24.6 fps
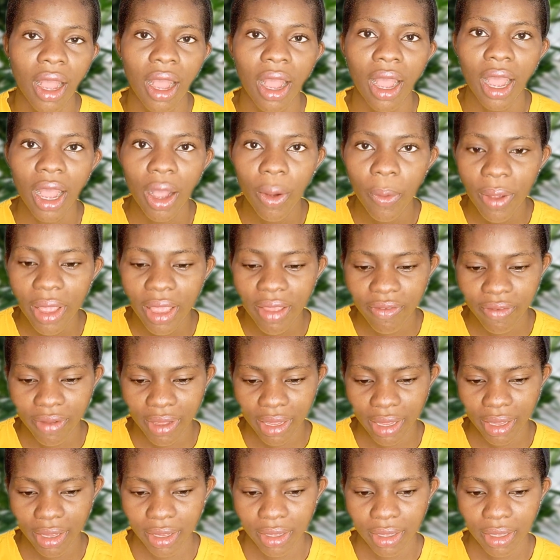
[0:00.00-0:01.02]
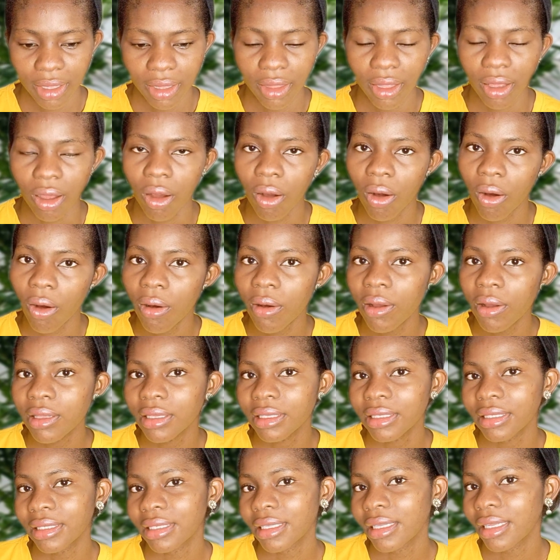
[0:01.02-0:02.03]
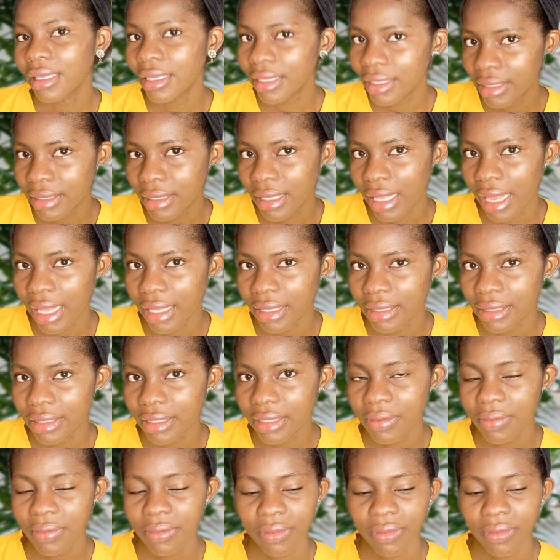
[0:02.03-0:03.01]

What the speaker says: However, the con is that